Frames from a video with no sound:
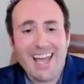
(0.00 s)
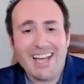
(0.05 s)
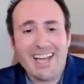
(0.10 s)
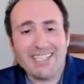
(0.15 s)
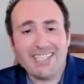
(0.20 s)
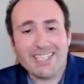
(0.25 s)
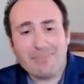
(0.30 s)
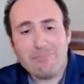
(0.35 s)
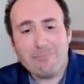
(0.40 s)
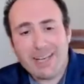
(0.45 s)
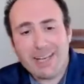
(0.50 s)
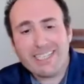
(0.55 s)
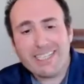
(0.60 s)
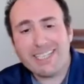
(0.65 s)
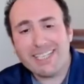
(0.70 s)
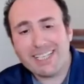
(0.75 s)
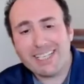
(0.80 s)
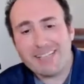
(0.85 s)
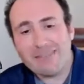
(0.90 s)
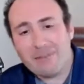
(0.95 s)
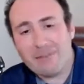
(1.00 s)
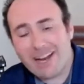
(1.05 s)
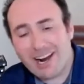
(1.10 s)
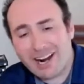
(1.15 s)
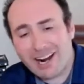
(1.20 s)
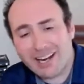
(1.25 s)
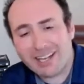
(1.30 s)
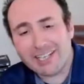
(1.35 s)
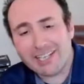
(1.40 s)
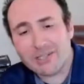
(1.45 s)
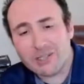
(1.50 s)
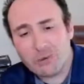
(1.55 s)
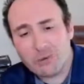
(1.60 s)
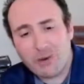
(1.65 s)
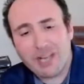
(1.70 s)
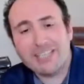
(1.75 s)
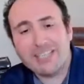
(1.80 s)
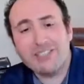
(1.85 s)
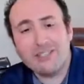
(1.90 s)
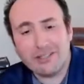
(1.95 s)
it's just basically my articles
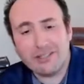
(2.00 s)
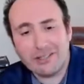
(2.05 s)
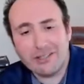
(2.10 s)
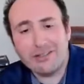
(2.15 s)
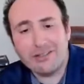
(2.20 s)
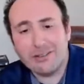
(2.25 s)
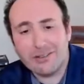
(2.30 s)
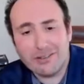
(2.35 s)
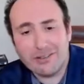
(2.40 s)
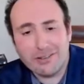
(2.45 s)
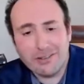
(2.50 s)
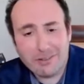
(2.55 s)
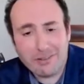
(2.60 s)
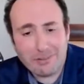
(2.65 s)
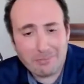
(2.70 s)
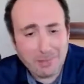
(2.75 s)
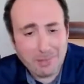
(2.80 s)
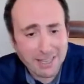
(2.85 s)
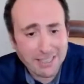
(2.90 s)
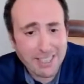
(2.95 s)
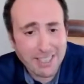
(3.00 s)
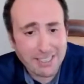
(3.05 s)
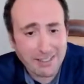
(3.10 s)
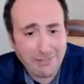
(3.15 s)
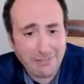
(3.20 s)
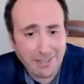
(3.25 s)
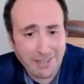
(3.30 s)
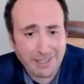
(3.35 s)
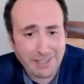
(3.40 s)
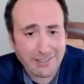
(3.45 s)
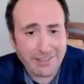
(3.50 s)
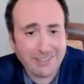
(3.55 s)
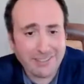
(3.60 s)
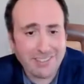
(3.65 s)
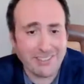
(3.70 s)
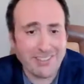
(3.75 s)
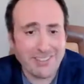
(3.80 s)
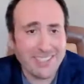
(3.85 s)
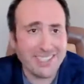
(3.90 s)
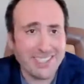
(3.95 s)
read to you by another fellow
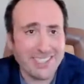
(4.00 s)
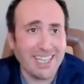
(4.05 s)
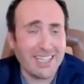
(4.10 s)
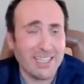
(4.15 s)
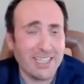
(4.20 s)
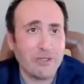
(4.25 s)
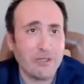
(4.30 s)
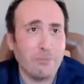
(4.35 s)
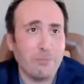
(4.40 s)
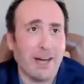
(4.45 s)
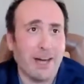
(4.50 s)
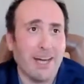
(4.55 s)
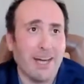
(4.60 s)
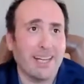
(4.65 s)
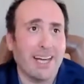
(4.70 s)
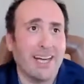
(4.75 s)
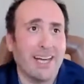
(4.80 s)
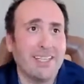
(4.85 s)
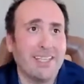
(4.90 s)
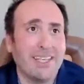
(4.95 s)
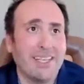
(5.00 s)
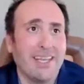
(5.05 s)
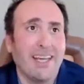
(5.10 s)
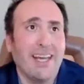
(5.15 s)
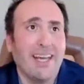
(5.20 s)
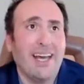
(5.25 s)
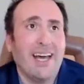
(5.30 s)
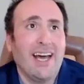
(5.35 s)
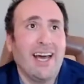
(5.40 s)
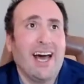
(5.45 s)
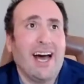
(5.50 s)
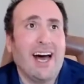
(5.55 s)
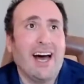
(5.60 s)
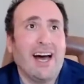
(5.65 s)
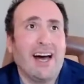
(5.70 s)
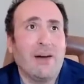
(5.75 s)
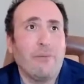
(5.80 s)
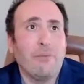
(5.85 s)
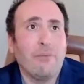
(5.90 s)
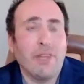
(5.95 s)
so it's not a true podcast
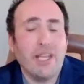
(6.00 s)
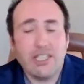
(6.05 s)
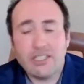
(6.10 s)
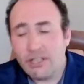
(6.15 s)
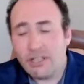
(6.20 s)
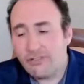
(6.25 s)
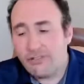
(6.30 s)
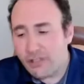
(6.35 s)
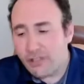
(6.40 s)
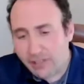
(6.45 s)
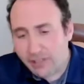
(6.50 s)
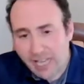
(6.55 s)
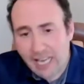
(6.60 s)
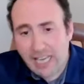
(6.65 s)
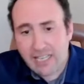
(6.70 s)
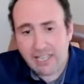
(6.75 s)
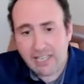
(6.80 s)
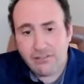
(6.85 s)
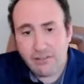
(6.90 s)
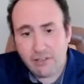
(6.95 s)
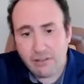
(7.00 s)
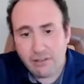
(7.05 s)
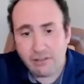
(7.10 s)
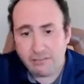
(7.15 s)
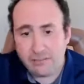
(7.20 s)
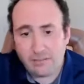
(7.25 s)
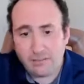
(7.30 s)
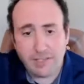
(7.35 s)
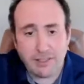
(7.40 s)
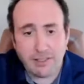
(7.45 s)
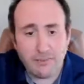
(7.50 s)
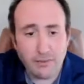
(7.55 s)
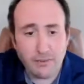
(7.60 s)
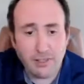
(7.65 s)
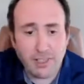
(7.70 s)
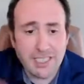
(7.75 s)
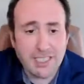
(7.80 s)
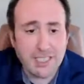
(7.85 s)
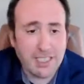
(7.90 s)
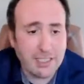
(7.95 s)
um, so if you like if you you know if you
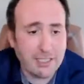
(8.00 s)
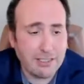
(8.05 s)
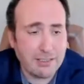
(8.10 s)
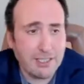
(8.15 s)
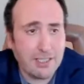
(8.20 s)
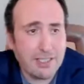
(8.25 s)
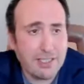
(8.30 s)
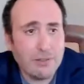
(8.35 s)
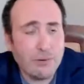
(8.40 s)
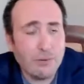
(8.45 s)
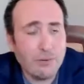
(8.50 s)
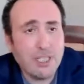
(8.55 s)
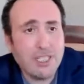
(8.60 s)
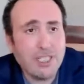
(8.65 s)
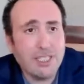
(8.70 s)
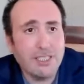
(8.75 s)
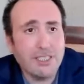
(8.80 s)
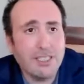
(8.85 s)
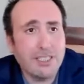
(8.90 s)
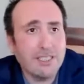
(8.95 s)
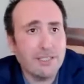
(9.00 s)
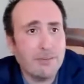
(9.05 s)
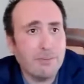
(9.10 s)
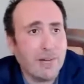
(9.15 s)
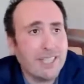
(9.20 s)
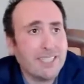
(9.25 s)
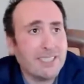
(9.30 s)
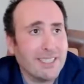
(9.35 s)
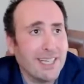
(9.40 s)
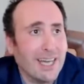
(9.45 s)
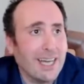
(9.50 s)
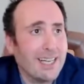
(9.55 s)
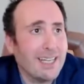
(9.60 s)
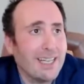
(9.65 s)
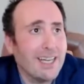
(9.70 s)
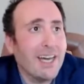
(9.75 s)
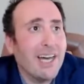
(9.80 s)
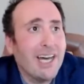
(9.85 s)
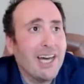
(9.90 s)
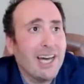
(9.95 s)
listen to this or watching this you must like